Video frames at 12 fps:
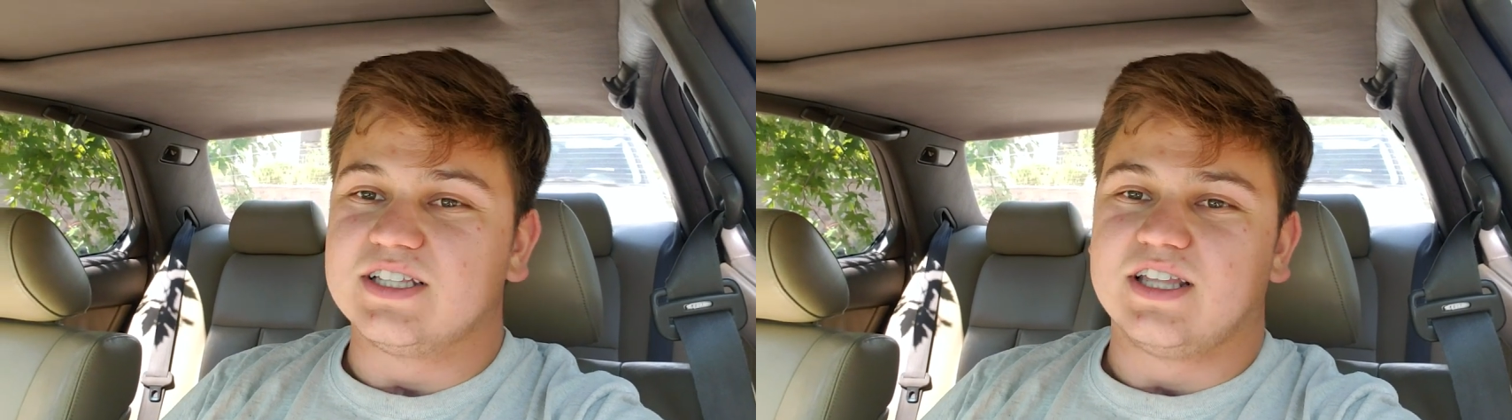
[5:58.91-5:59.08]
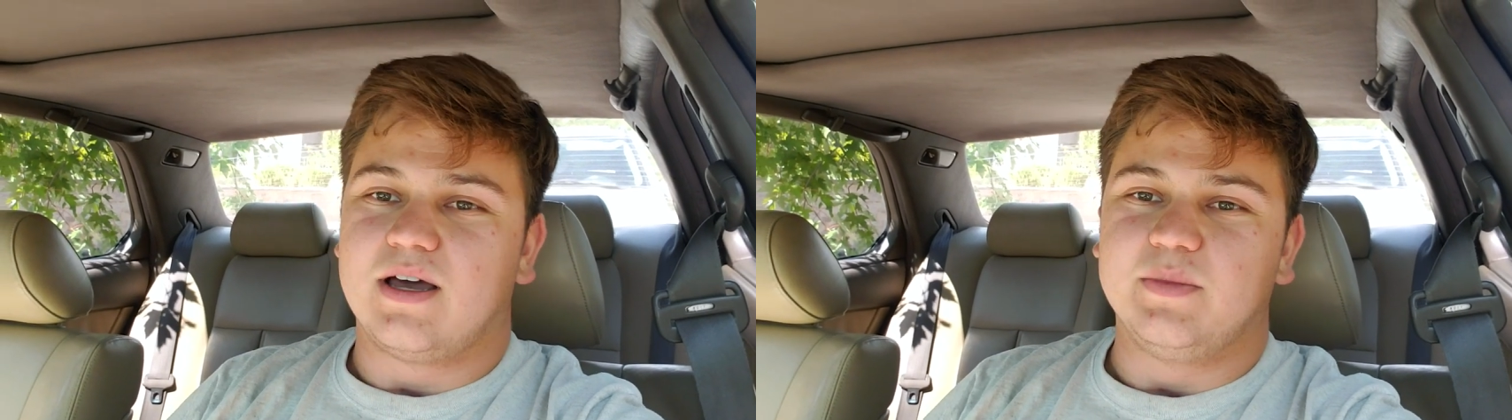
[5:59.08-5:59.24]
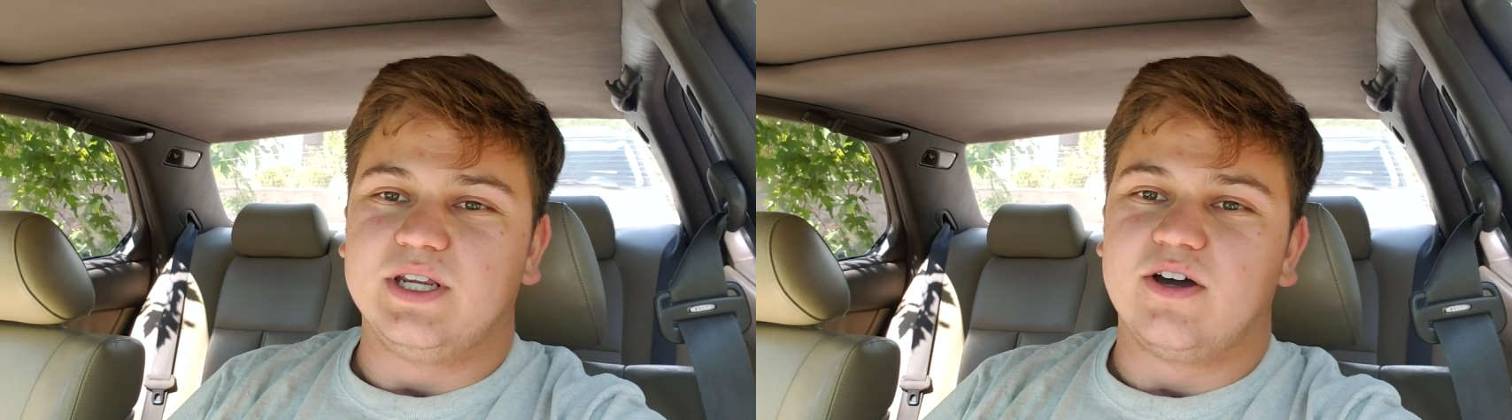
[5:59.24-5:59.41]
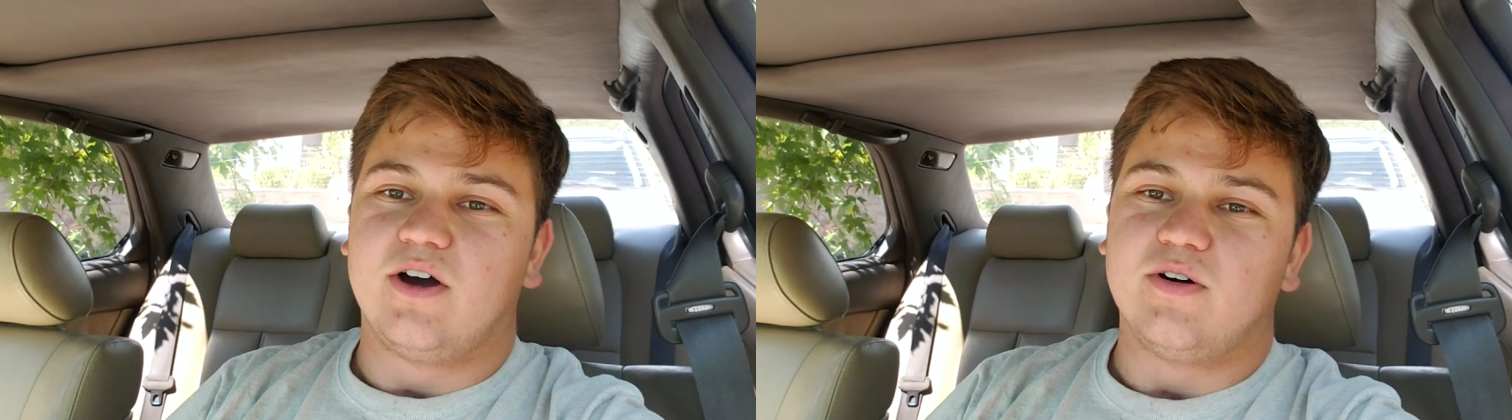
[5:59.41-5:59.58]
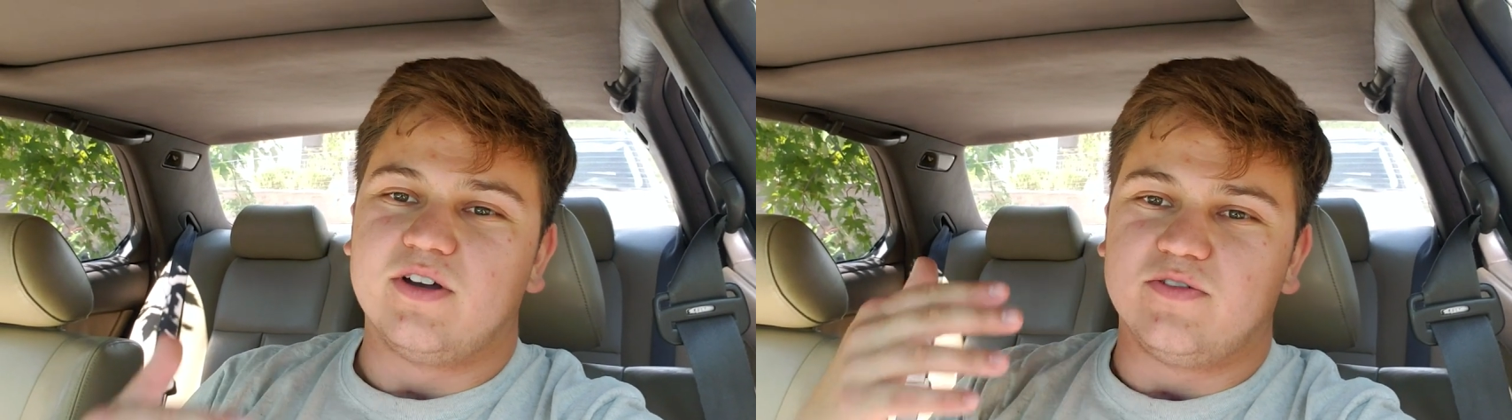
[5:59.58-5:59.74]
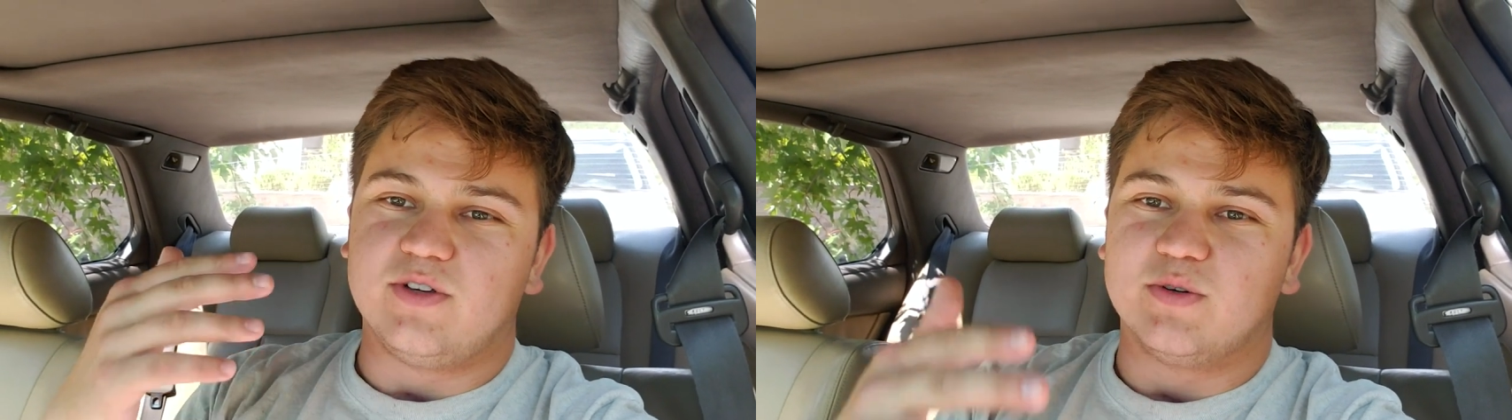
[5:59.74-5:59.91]
Let me know
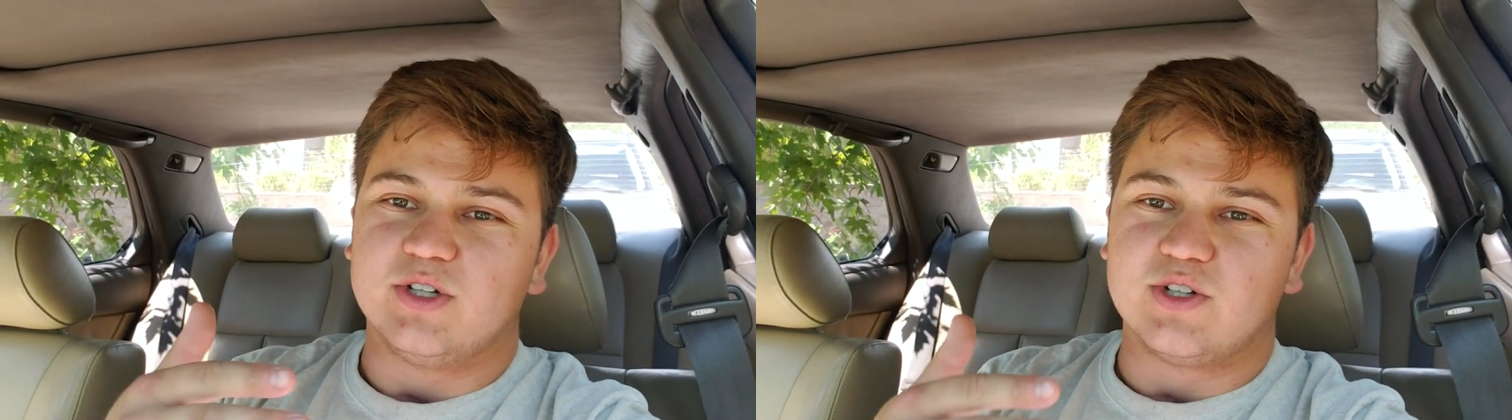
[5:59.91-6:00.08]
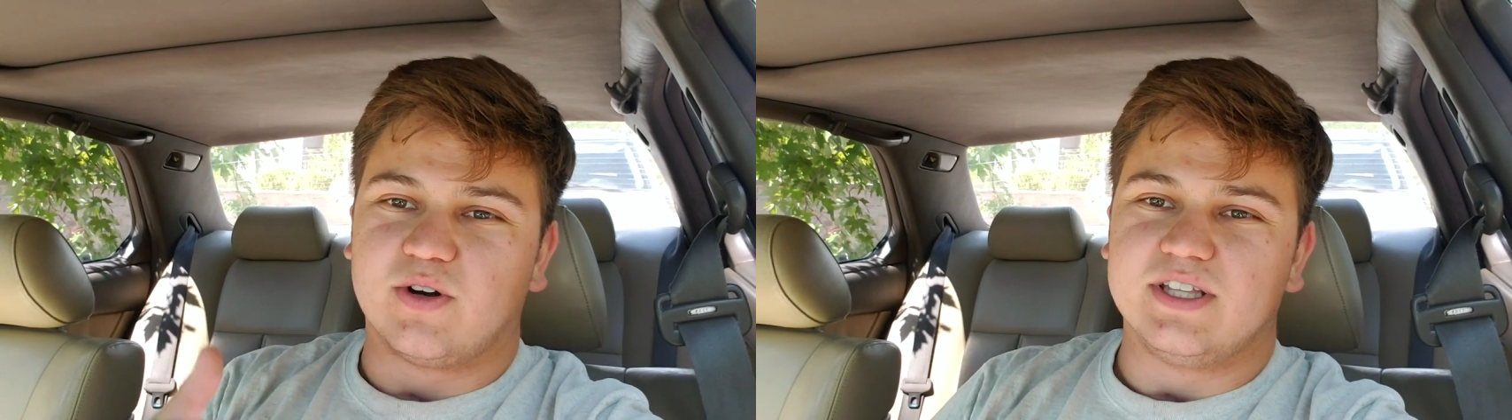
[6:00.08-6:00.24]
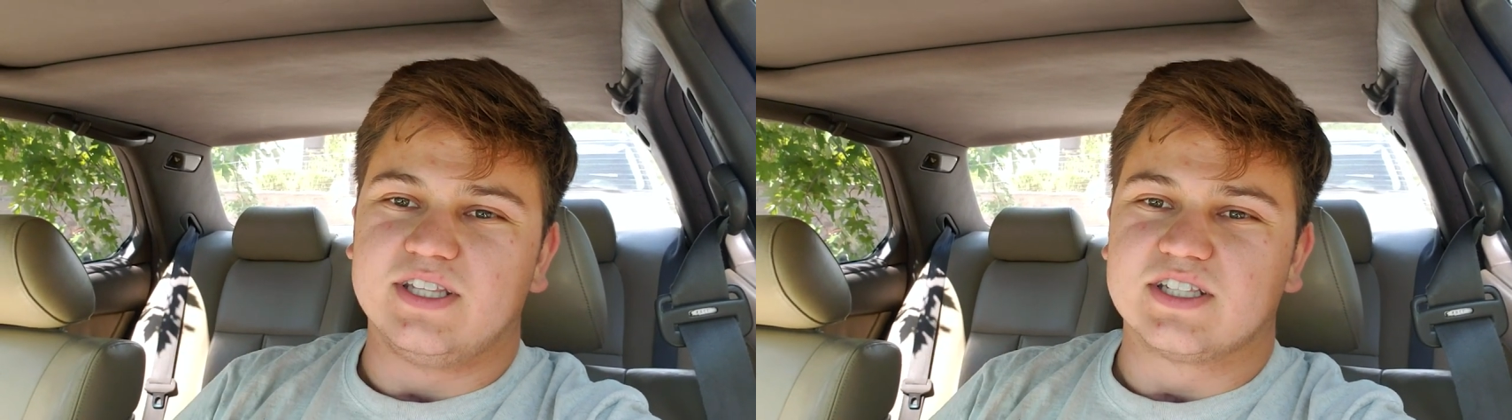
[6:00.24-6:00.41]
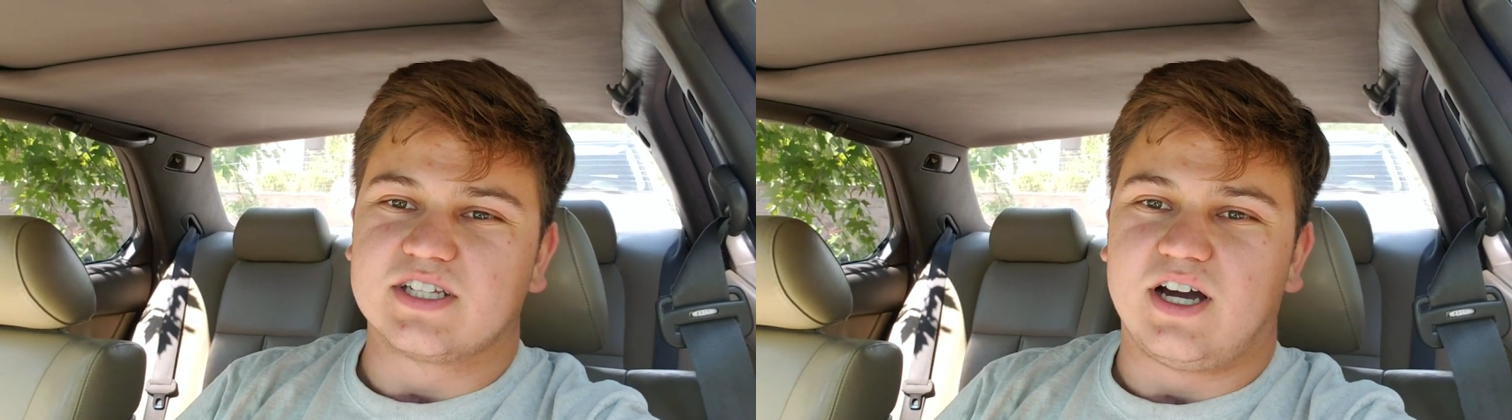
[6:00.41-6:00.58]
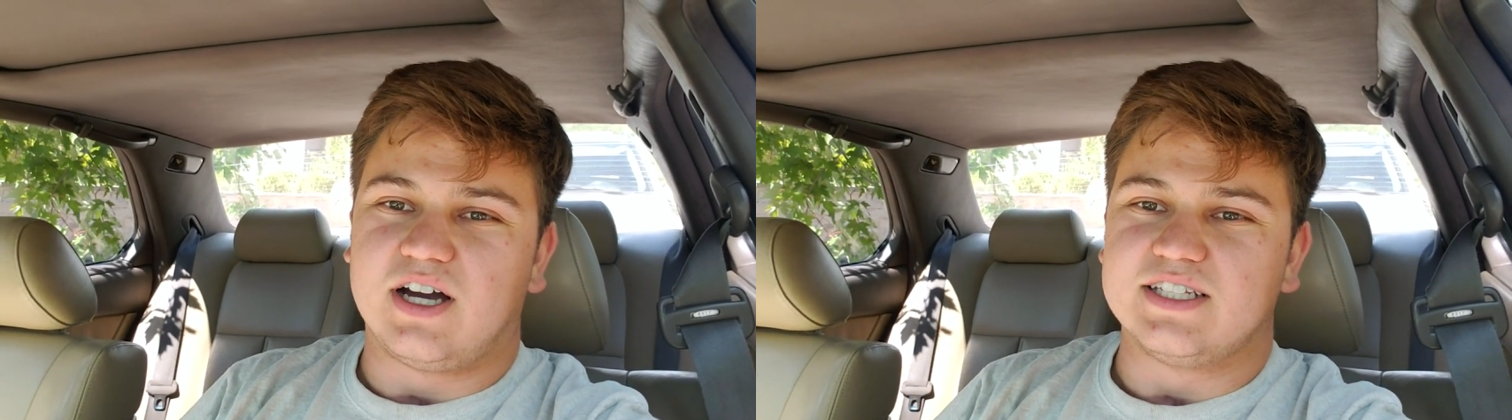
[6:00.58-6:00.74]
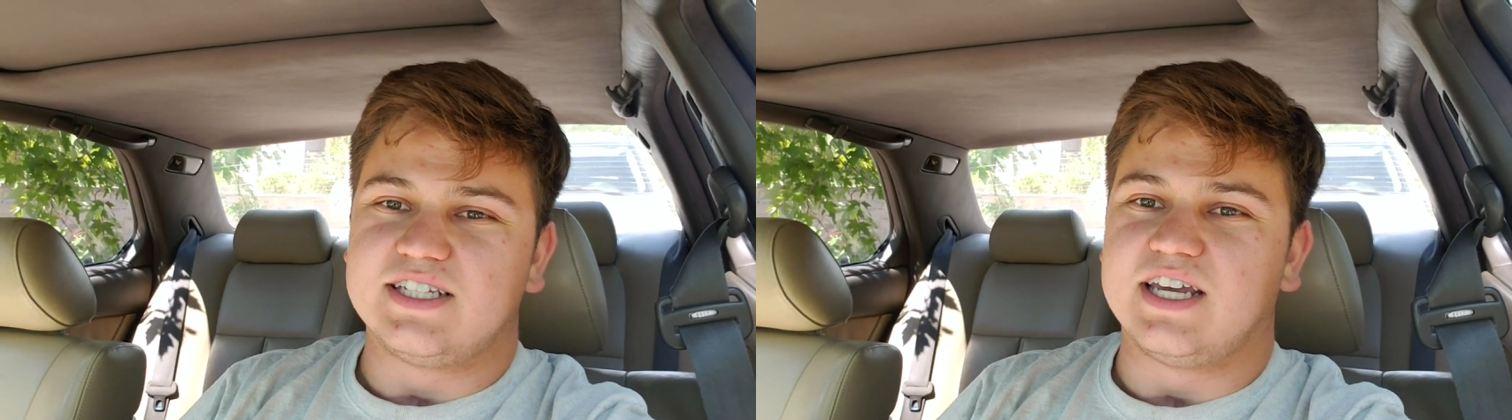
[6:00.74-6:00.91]
if you enjoyed this
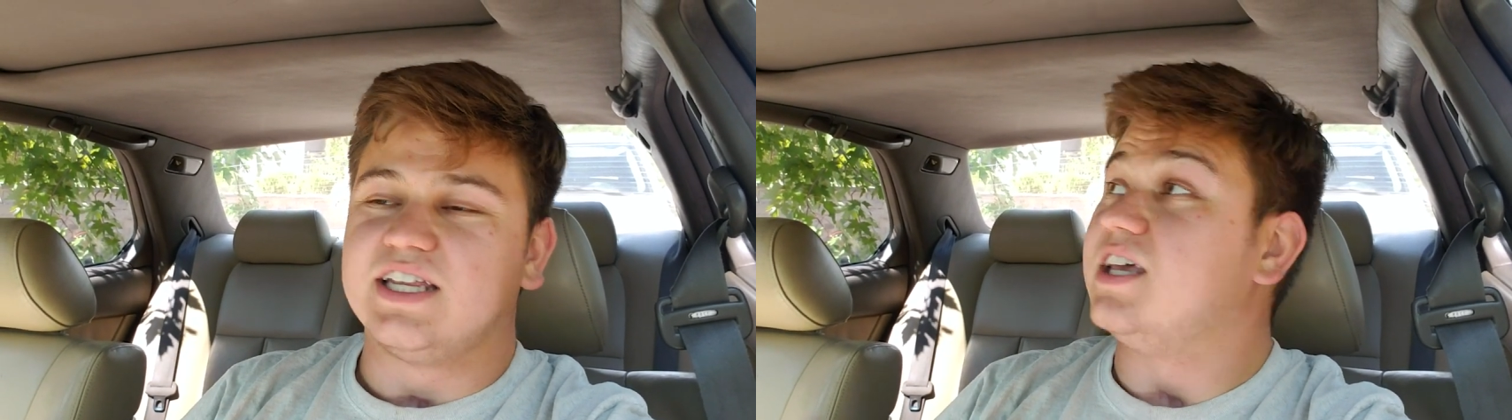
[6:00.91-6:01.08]
content,